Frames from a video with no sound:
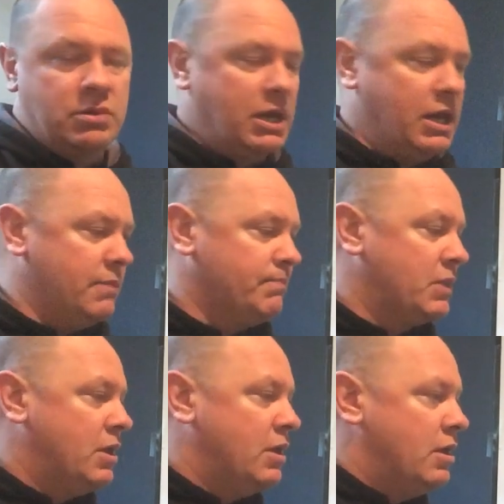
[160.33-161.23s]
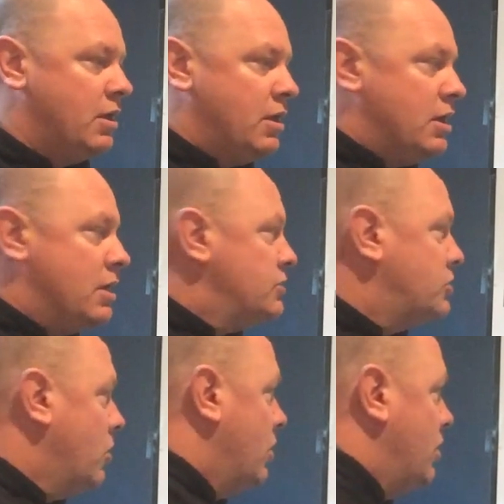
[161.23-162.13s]
Okay?
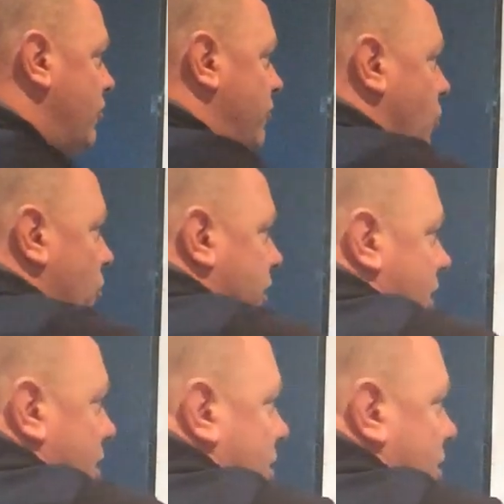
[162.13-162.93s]
So 40